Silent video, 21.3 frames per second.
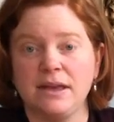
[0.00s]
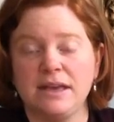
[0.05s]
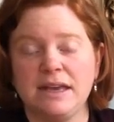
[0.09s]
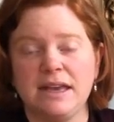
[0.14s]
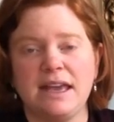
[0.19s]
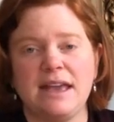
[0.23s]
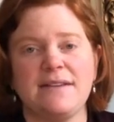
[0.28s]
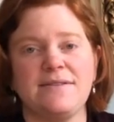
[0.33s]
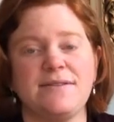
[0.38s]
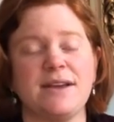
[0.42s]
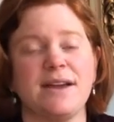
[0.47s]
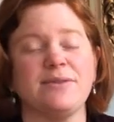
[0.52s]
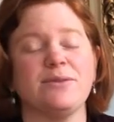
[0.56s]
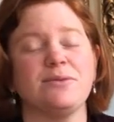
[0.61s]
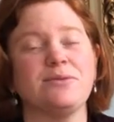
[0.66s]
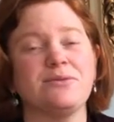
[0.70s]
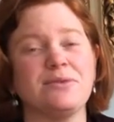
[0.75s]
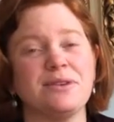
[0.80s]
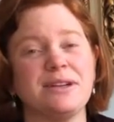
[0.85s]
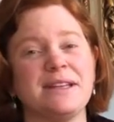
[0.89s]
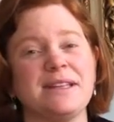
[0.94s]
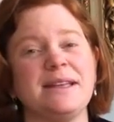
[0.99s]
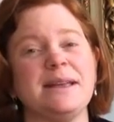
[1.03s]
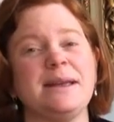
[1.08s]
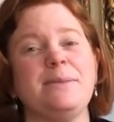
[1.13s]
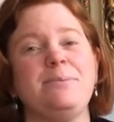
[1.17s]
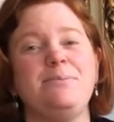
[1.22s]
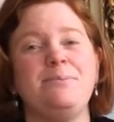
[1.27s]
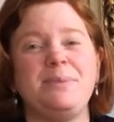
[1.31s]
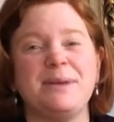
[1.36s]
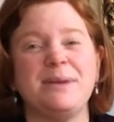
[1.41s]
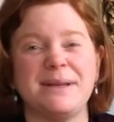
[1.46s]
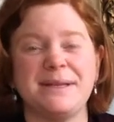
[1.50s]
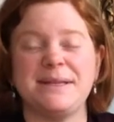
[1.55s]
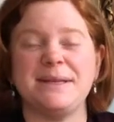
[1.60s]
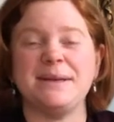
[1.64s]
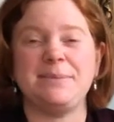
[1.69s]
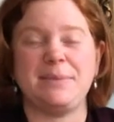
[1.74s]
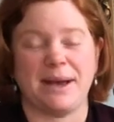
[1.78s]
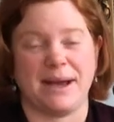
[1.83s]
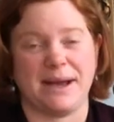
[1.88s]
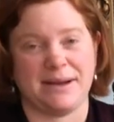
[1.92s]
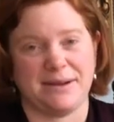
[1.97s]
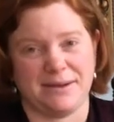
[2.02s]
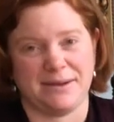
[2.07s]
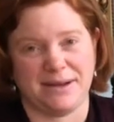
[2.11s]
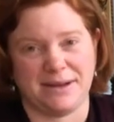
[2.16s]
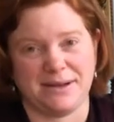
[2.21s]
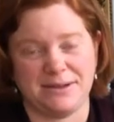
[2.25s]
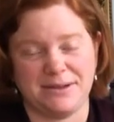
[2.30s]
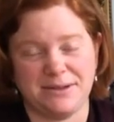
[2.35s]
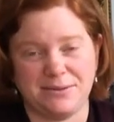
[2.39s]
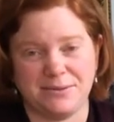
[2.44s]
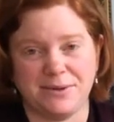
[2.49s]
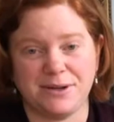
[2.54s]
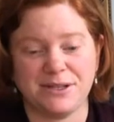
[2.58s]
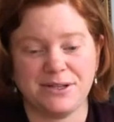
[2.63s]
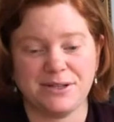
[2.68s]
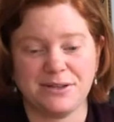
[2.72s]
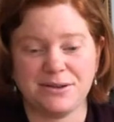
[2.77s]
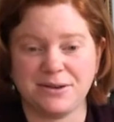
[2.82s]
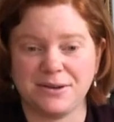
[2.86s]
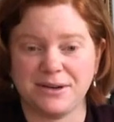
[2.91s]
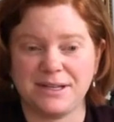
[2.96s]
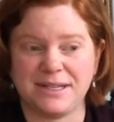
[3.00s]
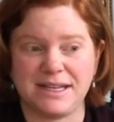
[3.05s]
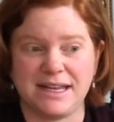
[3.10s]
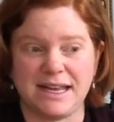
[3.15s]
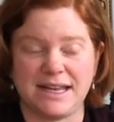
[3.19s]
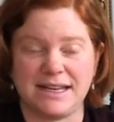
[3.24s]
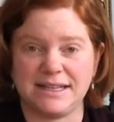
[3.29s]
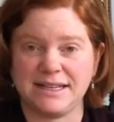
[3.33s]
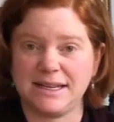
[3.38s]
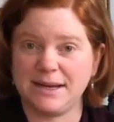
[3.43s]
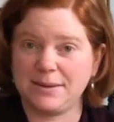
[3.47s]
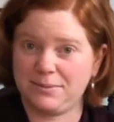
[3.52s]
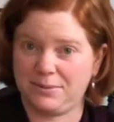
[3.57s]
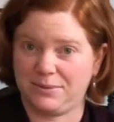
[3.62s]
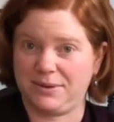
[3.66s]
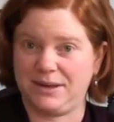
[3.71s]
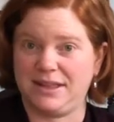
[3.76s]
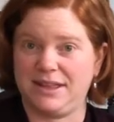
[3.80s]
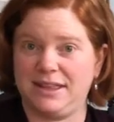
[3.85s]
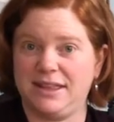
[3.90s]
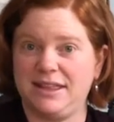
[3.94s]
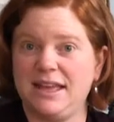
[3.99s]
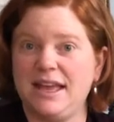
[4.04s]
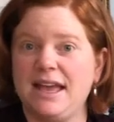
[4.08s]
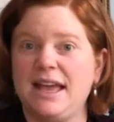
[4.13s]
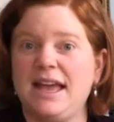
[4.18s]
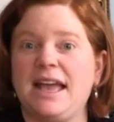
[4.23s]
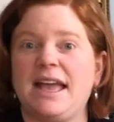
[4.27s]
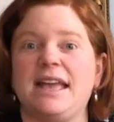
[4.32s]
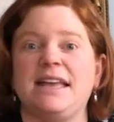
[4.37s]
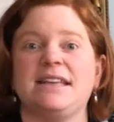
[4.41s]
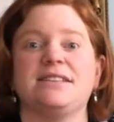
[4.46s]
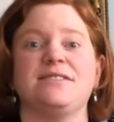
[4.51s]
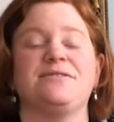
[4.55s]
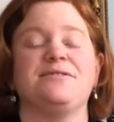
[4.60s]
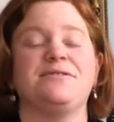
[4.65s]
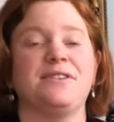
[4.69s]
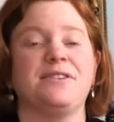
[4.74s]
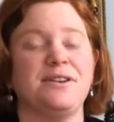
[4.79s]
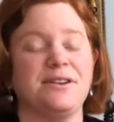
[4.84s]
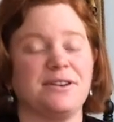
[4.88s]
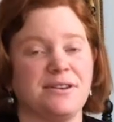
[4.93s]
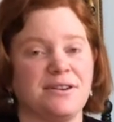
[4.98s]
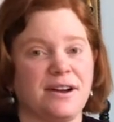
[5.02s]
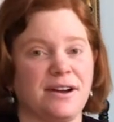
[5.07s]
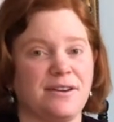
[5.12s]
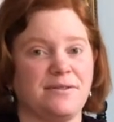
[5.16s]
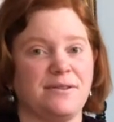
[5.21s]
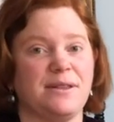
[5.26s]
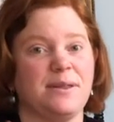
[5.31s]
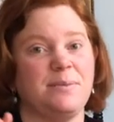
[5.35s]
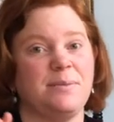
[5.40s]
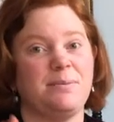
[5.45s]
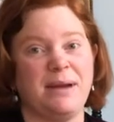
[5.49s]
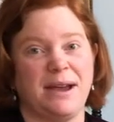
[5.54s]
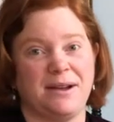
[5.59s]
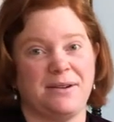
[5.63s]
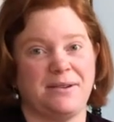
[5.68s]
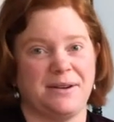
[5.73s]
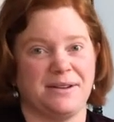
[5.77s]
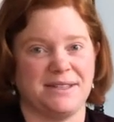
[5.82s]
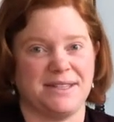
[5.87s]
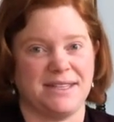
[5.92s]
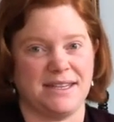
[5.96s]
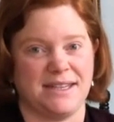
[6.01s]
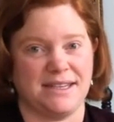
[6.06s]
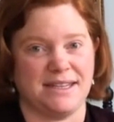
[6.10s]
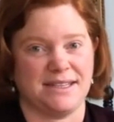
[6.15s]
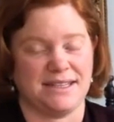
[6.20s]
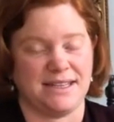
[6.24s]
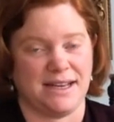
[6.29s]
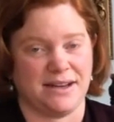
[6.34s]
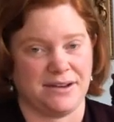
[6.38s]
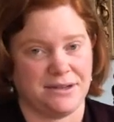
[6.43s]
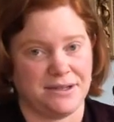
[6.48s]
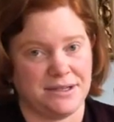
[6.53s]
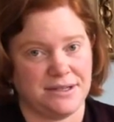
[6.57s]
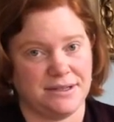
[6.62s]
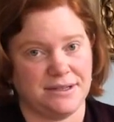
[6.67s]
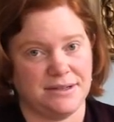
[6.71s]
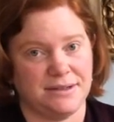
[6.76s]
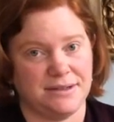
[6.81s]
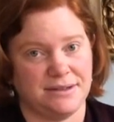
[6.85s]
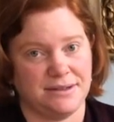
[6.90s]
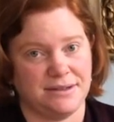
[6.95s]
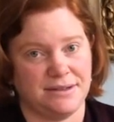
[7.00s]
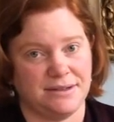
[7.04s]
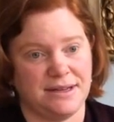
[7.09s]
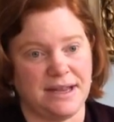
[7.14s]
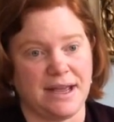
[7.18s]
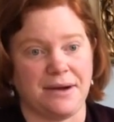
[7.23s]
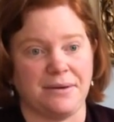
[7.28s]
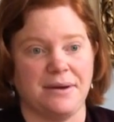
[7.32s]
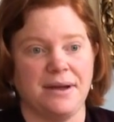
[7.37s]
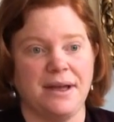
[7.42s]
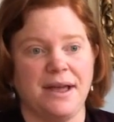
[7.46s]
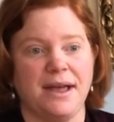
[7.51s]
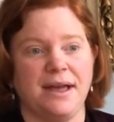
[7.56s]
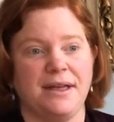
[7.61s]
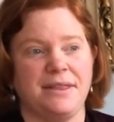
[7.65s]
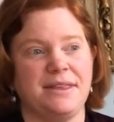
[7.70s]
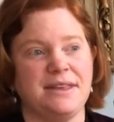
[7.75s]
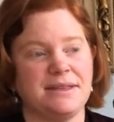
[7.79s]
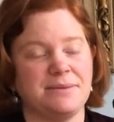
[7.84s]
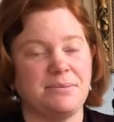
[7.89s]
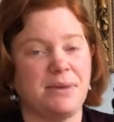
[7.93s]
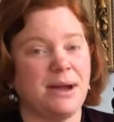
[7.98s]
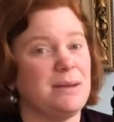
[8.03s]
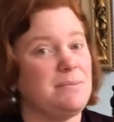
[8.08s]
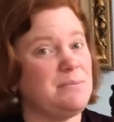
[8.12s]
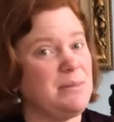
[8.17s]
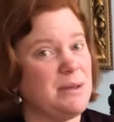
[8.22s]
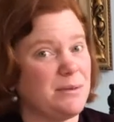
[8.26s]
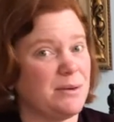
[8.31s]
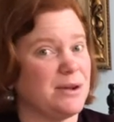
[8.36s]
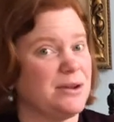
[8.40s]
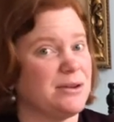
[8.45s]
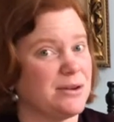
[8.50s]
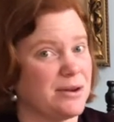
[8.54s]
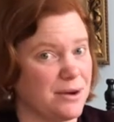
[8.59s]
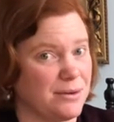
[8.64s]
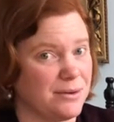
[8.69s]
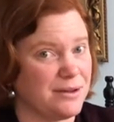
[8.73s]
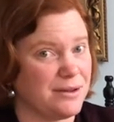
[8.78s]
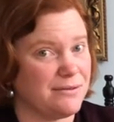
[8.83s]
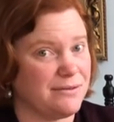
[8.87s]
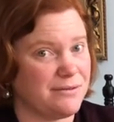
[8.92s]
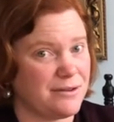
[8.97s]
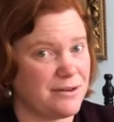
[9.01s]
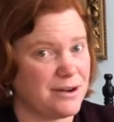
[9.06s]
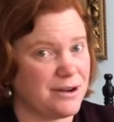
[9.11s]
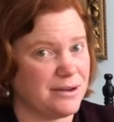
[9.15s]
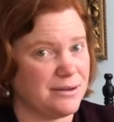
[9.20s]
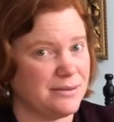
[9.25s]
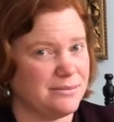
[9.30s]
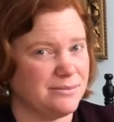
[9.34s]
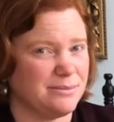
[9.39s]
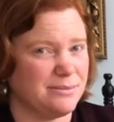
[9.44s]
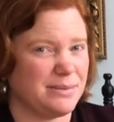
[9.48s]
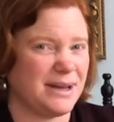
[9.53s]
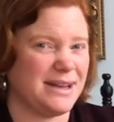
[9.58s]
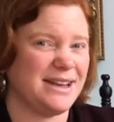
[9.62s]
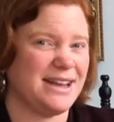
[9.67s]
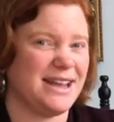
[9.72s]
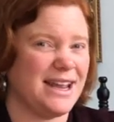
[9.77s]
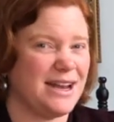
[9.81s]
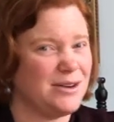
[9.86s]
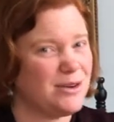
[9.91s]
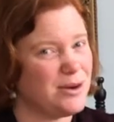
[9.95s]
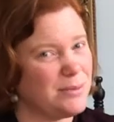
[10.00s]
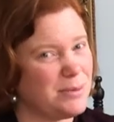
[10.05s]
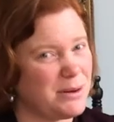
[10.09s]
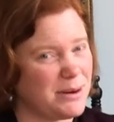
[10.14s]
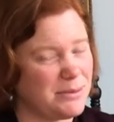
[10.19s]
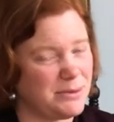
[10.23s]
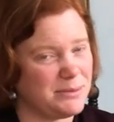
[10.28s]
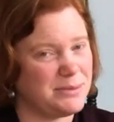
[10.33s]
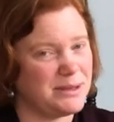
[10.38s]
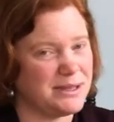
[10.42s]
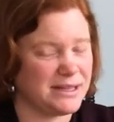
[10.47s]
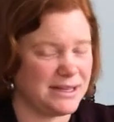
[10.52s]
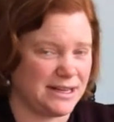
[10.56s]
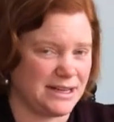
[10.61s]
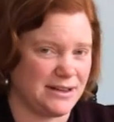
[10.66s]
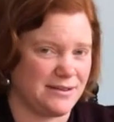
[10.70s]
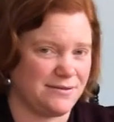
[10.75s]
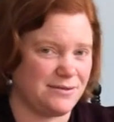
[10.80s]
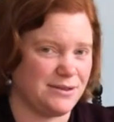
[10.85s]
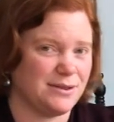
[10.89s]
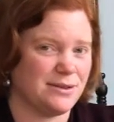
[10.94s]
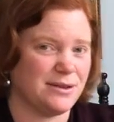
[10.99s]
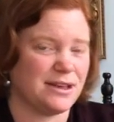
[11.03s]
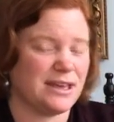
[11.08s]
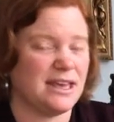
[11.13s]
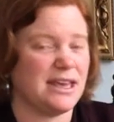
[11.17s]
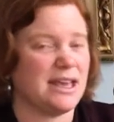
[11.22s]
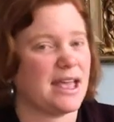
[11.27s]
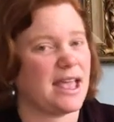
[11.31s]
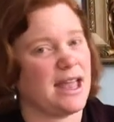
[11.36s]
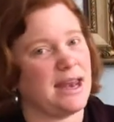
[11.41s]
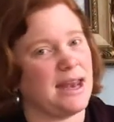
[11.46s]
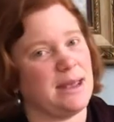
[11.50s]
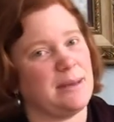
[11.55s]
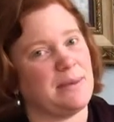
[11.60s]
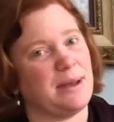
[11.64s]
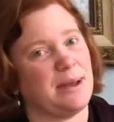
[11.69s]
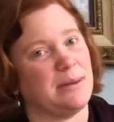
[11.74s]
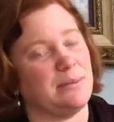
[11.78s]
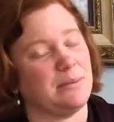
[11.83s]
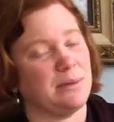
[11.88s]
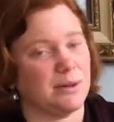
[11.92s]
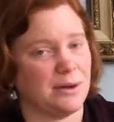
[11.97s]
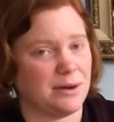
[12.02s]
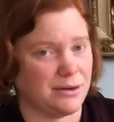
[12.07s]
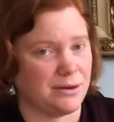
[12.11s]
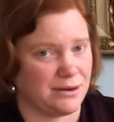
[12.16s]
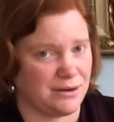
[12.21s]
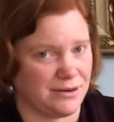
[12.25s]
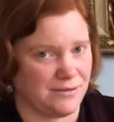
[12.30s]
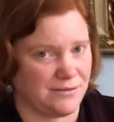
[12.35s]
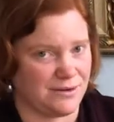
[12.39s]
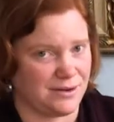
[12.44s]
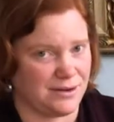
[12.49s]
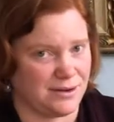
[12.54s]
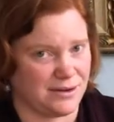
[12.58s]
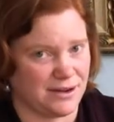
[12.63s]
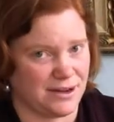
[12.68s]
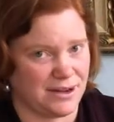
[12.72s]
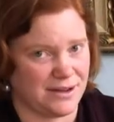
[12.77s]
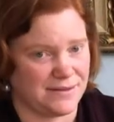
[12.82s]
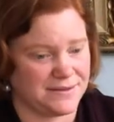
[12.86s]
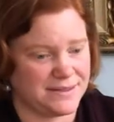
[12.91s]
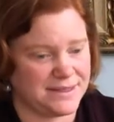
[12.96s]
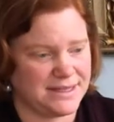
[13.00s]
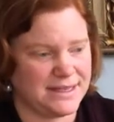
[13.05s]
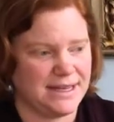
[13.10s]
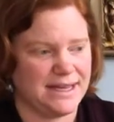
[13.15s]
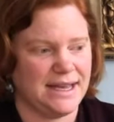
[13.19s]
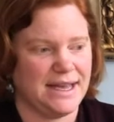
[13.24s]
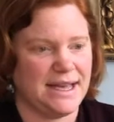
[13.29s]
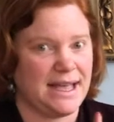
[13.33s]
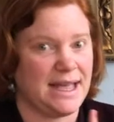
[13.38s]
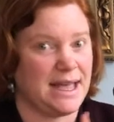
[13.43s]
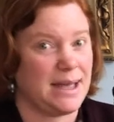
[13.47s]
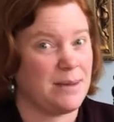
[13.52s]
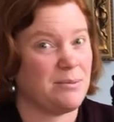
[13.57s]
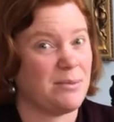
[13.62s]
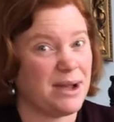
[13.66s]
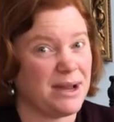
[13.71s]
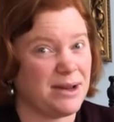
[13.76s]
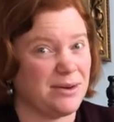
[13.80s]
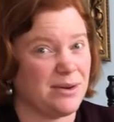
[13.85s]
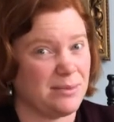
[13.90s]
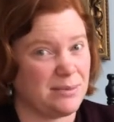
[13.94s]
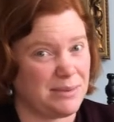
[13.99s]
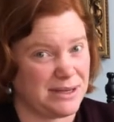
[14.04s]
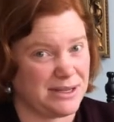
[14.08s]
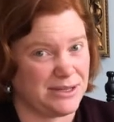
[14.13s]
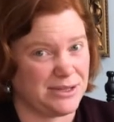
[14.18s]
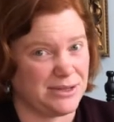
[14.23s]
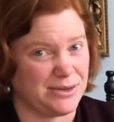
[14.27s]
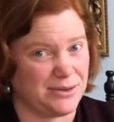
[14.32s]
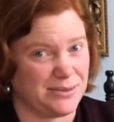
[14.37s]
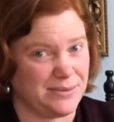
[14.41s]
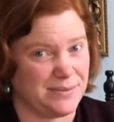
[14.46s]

If you have a really busy background, what you're going to end up with is a photograph where the background stands out. Now, this might be what you're going for, but in all probability, if you're looking at getting better blur on your photographs, it might not be too.